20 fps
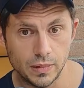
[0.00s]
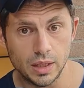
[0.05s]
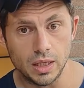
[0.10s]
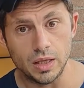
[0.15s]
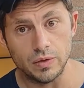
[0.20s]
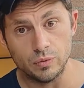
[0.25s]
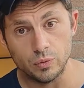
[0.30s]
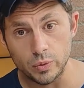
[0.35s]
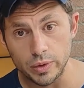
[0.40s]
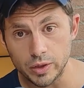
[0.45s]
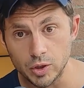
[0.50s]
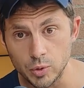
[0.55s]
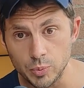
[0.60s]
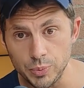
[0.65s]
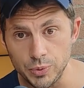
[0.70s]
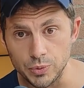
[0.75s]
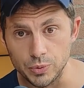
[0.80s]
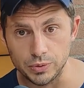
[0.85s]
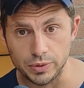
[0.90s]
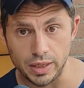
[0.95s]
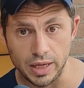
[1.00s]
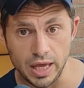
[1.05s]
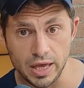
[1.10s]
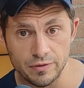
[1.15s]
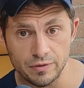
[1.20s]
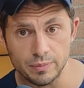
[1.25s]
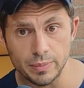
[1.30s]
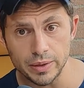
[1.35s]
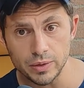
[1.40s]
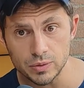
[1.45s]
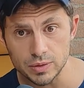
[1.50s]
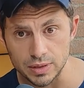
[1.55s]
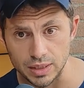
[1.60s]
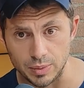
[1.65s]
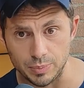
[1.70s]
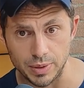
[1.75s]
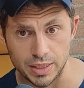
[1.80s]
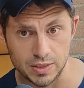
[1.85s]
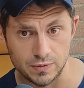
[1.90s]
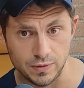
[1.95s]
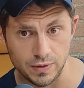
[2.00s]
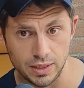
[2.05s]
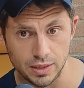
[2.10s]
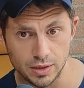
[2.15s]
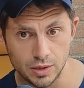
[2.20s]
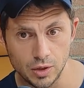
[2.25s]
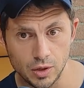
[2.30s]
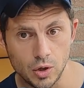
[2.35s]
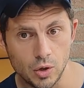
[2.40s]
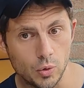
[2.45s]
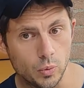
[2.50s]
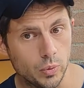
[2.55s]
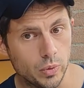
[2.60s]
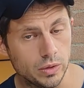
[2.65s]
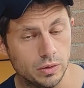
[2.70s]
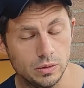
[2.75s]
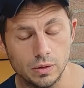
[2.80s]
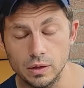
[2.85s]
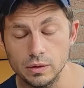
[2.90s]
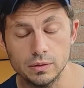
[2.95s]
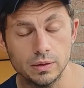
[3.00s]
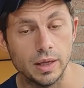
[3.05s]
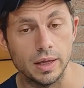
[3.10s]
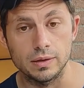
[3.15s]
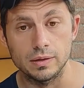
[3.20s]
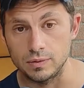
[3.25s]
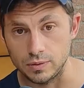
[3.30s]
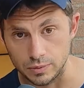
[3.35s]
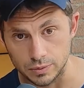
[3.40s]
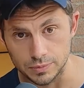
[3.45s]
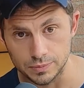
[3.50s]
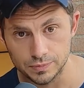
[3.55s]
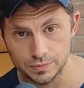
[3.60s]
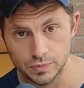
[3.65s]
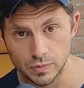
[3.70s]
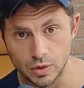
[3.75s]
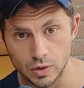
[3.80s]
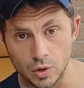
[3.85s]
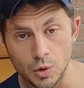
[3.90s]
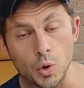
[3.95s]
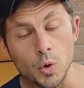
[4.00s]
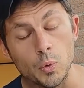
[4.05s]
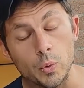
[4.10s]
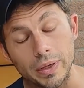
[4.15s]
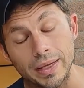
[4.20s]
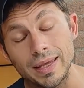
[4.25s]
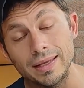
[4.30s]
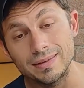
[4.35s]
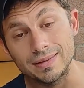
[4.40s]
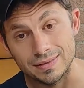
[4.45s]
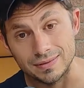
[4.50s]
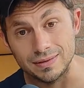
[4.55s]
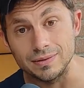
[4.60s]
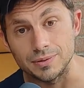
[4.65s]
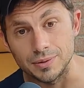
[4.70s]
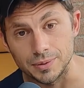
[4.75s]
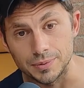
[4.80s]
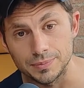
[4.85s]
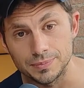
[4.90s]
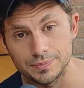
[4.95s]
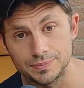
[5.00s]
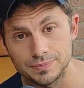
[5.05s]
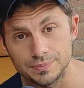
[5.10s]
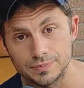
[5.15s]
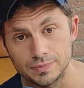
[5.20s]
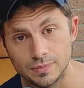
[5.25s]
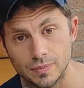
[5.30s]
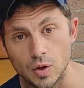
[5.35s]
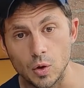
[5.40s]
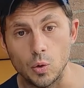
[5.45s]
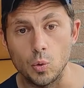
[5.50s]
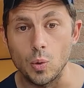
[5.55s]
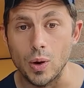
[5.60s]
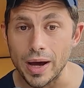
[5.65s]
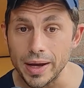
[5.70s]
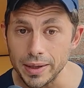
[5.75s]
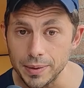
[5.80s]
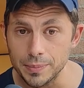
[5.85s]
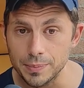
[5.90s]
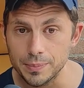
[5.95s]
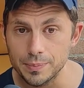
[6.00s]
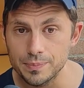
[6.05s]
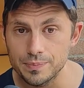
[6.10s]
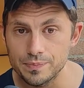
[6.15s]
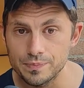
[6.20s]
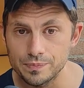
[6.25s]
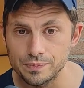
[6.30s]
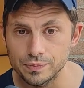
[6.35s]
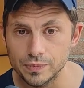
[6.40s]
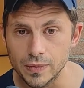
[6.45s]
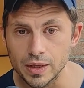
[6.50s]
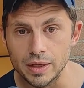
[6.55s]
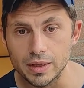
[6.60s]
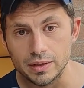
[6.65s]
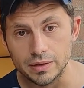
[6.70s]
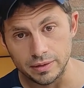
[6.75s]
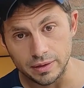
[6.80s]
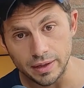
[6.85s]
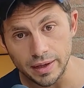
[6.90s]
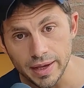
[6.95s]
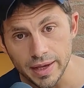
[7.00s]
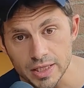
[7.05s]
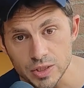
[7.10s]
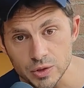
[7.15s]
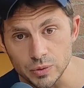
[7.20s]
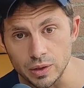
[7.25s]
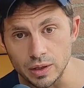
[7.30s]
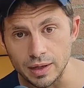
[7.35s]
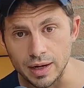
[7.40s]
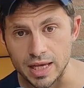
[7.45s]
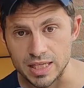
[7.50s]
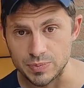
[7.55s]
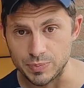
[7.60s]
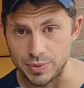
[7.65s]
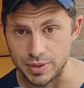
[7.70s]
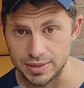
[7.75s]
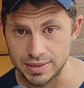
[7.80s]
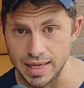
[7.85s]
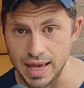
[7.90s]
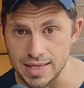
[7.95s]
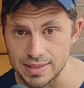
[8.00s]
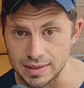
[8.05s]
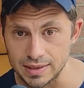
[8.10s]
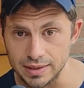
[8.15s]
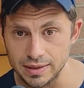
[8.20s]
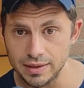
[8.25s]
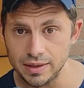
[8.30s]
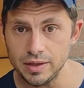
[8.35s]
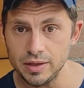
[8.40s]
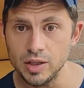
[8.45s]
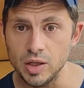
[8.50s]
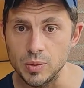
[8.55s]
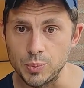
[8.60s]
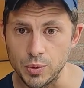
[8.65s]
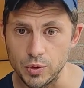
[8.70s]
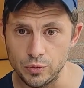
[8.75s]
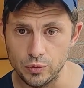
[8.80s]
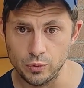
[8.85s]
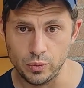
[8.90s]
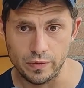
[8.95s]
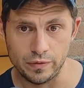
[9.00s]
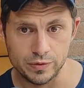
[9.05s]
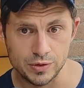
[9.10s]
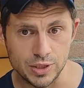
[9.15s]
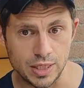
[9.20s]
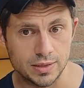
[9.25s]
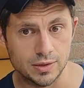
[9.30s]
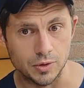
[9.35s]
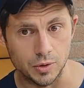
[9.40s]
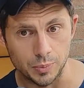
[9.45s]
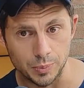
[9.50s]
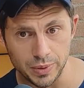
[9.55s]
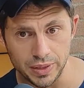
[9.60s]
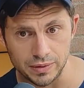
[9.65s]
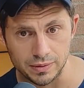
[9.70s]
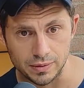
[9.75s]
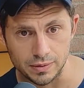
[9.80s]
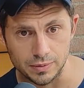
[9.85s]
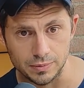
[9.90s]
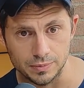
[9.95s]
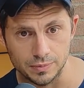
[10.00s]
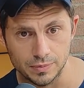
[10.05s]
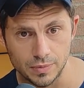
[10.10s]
If we compute f minus e plus v, we don't get 2. We get 0. Why? The answer lies precisely in the proof we've just completed.